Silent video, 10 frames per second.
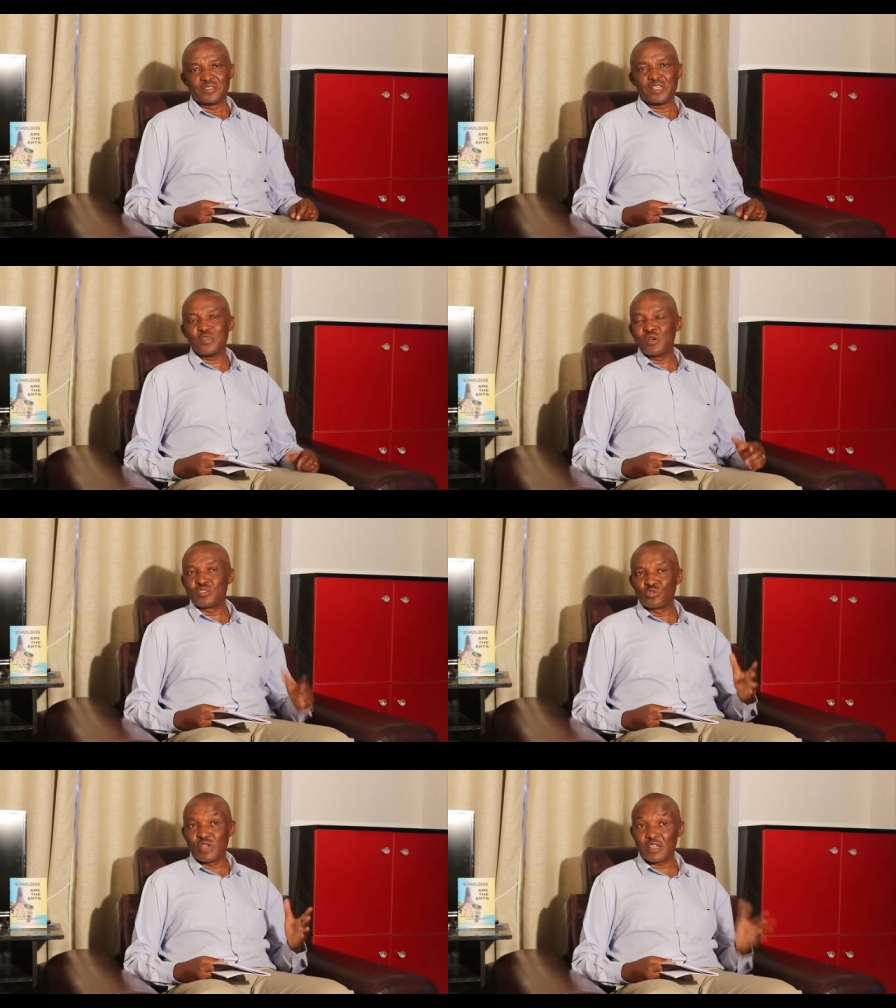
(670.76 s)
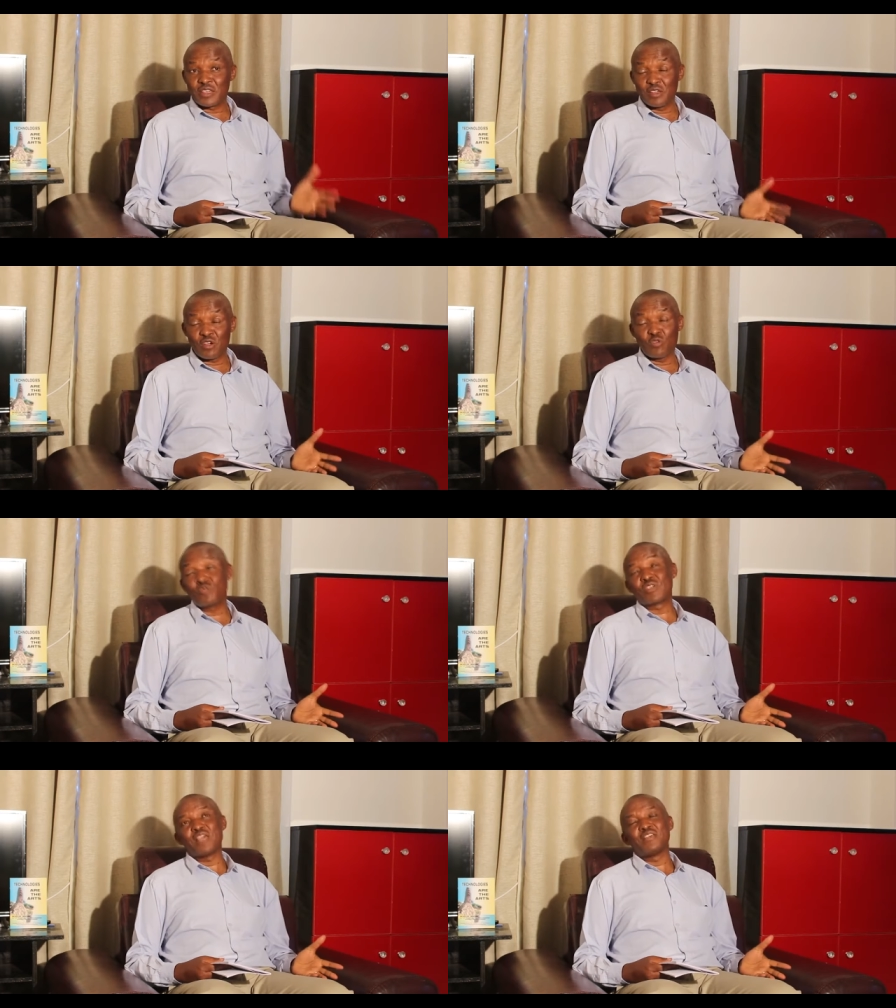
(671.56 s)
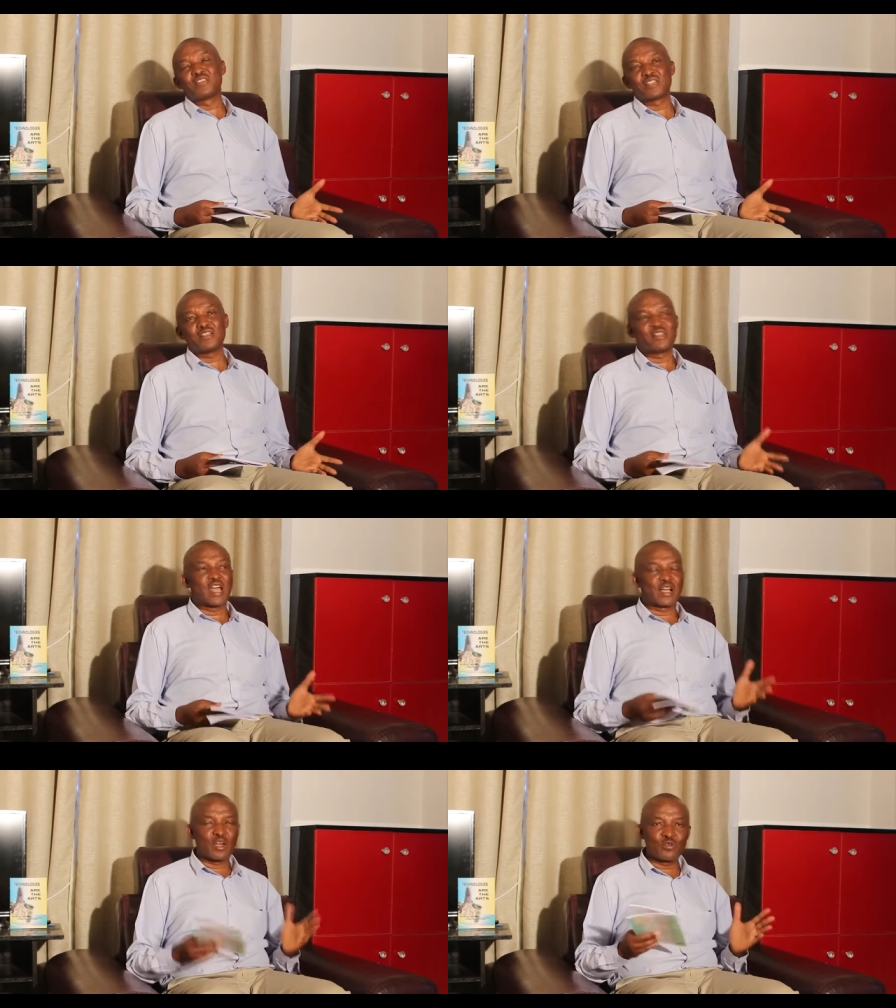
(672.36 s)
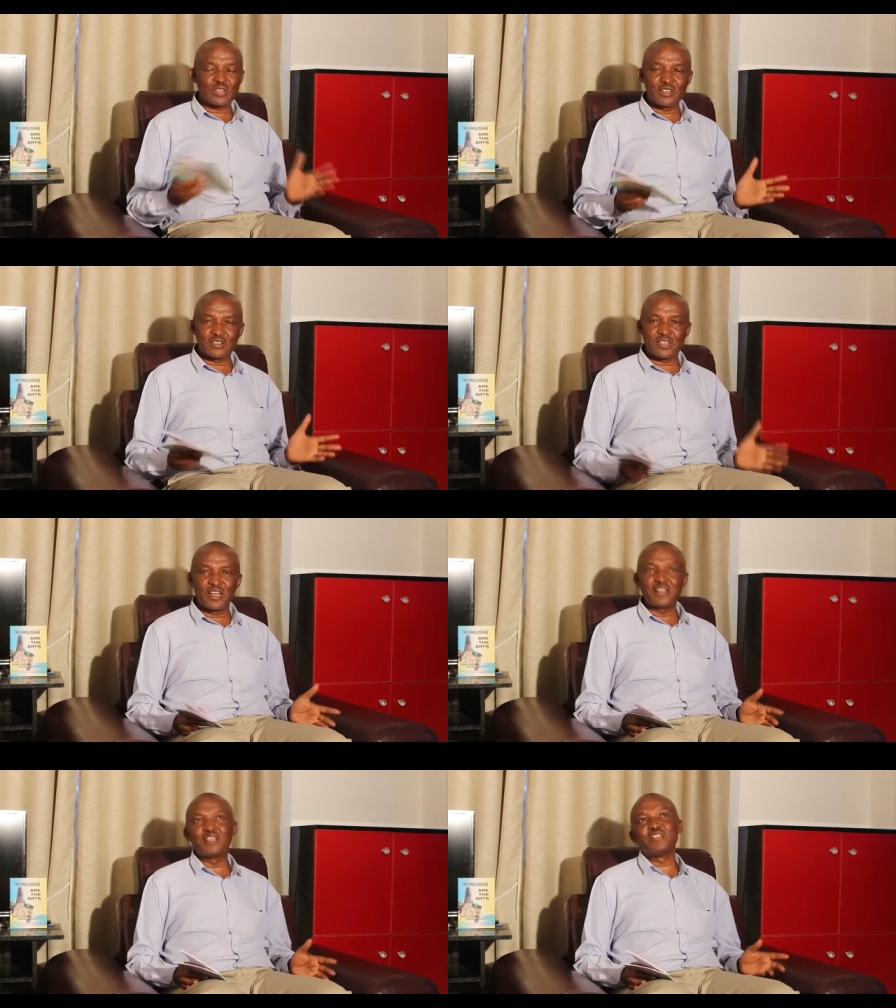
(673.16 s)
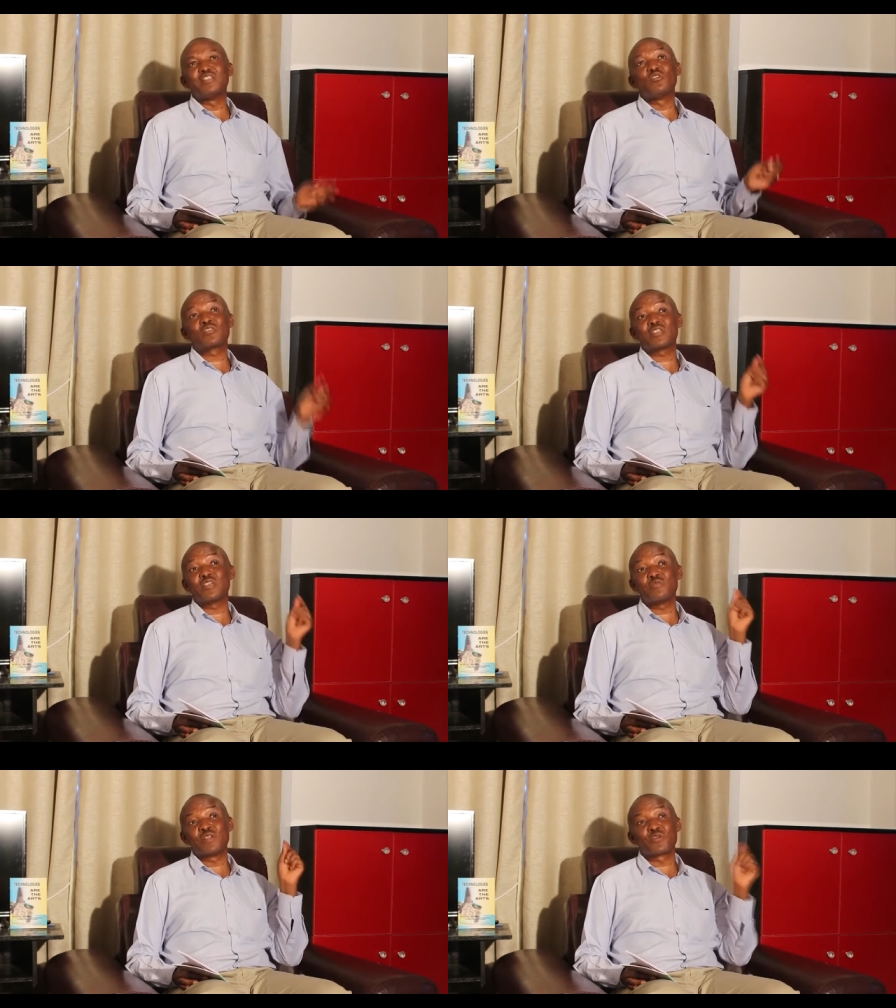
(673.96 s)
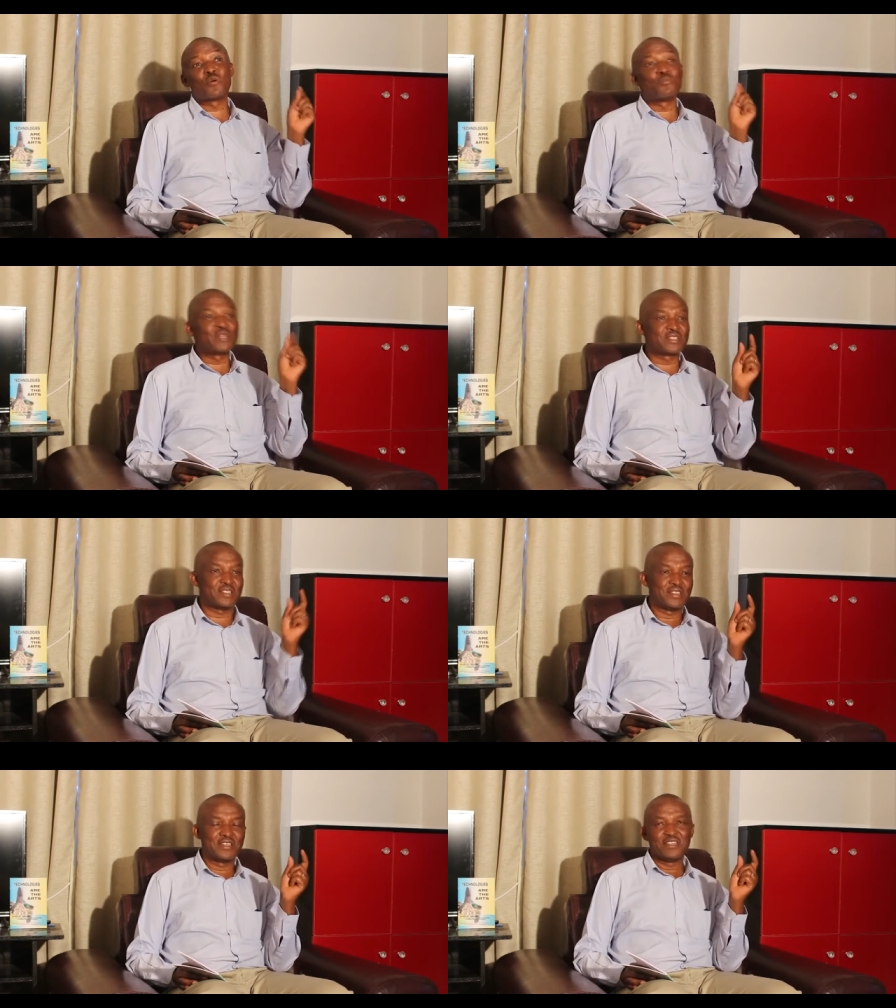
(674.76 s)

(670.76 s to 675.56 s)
Then he went to UK, he studied accountants, and he did not even complete